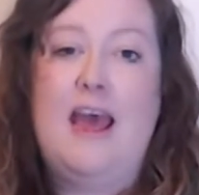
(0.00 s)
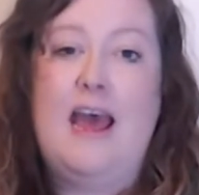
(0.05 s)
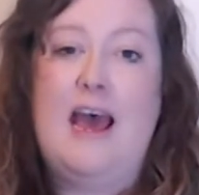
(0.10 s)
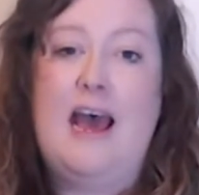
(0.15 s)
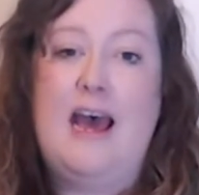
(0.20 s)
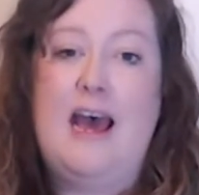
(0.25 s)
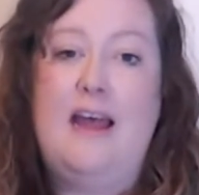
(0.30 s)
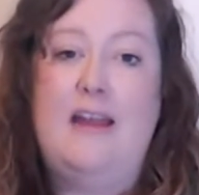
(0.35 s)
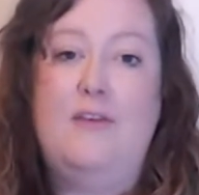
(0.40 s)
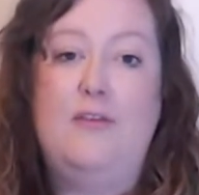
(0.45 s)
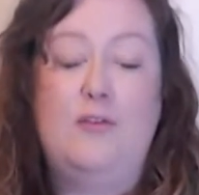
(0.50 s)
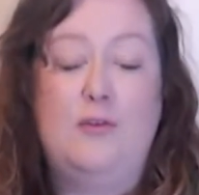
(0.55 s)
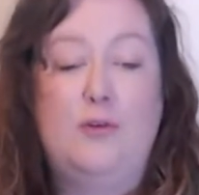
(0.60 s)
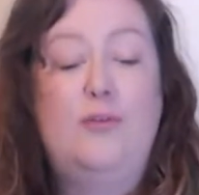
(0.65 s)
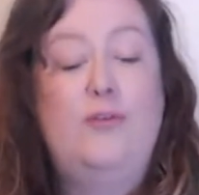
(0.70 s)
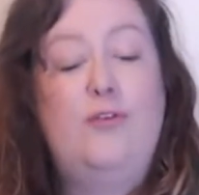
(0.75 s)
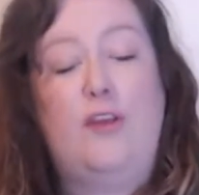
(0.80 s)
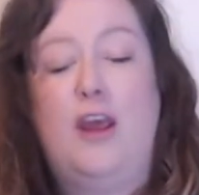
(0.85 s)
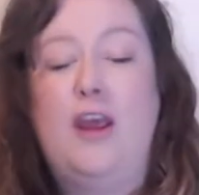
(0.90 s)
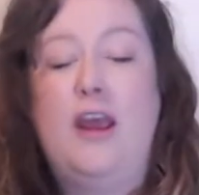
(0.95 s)
and
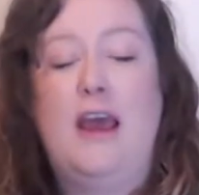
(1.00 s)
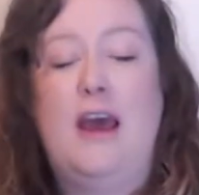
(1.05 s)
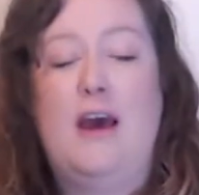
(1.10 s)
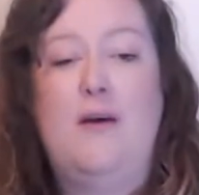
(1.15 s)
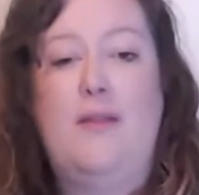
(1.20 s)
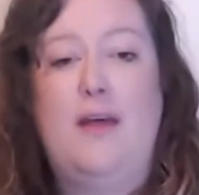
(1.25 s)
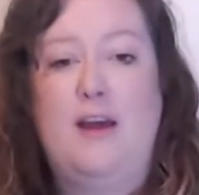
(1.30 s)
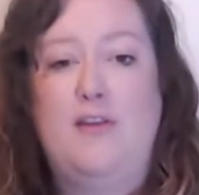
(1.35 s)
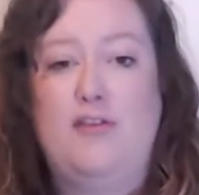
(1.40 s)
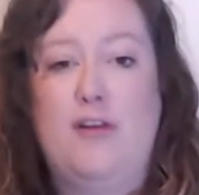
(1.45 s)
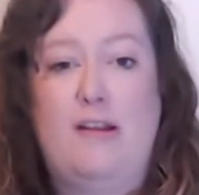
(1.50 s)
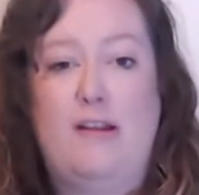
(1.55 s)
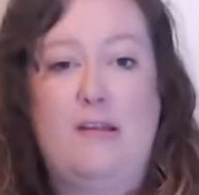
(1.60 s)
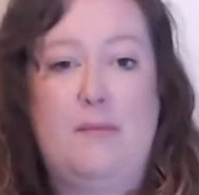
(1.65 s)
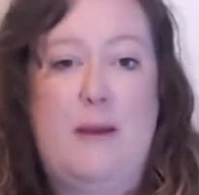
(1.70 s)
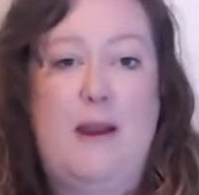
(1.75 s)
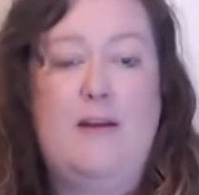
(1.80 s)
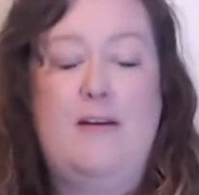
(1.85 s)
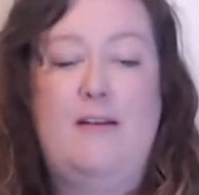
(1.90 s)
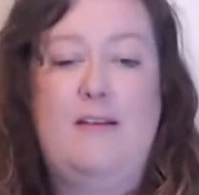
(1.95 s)
also how that
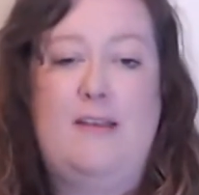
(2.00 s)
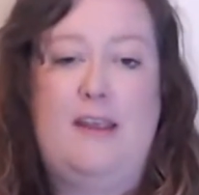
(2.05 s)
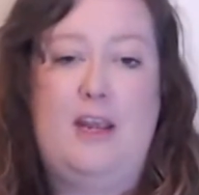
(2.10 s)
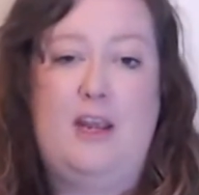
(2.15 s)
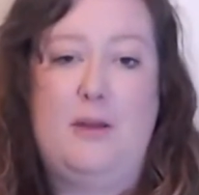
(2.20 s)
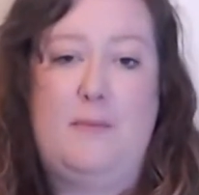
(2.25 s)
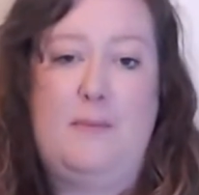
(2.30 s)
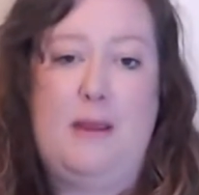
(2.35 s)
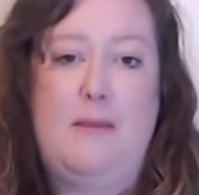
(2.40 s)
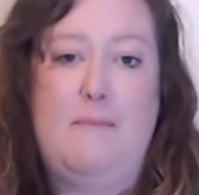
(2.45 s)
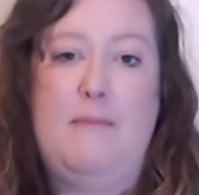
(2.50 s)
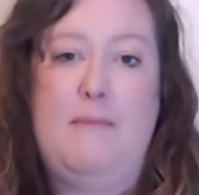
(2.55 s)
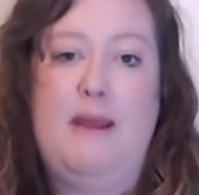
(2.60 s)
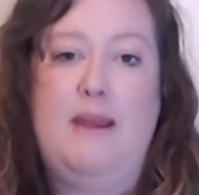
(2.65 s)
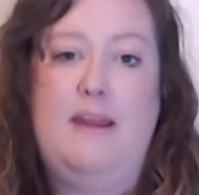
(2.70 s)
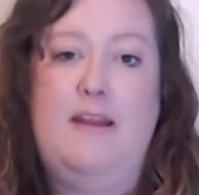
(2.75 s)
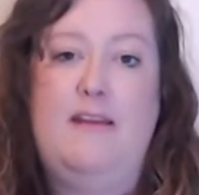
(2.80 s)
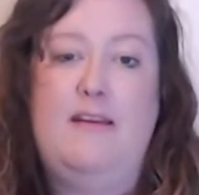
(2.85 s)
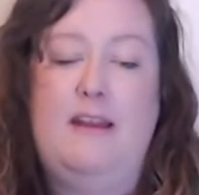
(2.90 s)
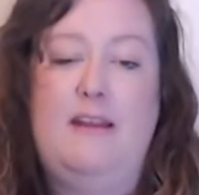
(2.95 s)
transparency could be
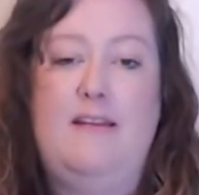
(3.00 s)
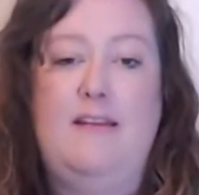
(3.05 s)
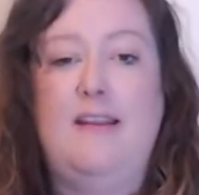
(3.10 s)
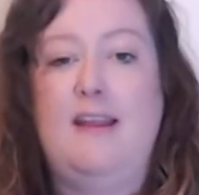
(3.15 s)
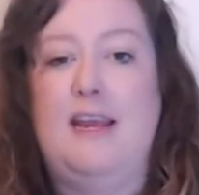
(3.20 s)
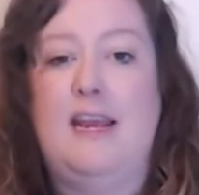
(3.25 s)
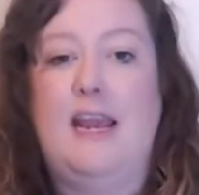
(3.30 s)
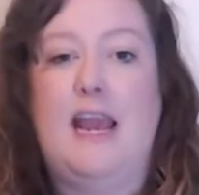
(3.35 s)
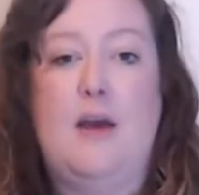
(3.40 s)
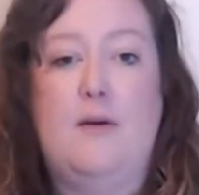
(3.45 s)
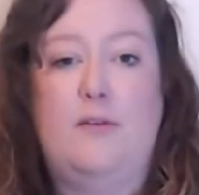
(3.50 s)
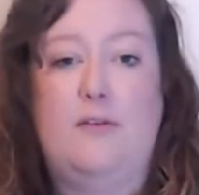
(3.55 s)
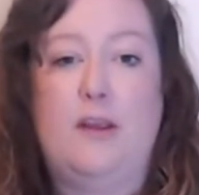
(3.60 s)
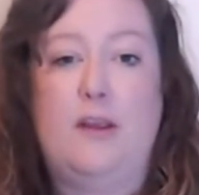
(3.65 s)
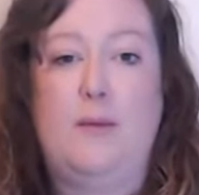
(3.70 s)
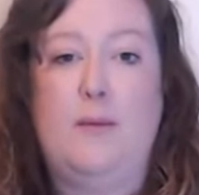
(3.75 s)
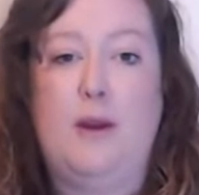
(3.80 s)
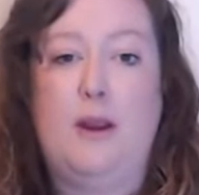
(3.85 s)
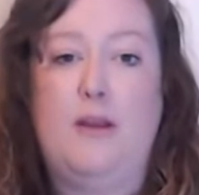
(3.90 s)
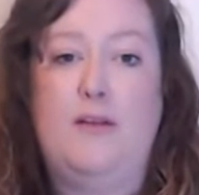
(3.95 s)
embedded into the
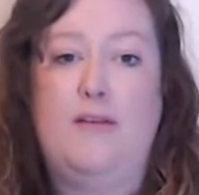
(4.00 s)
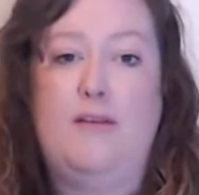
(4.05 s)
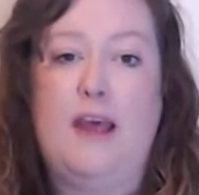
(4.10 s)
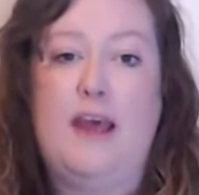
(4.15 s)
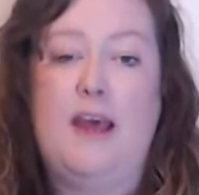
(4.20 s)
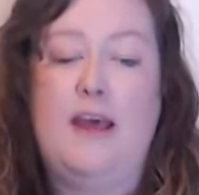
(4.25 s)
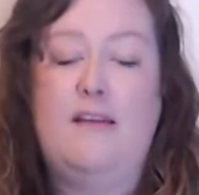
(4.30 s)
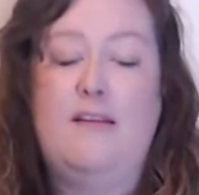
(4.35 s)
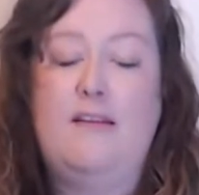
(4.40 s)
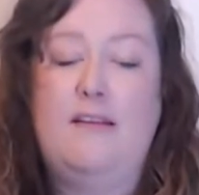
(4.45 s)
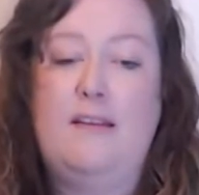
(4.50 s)
accounting process.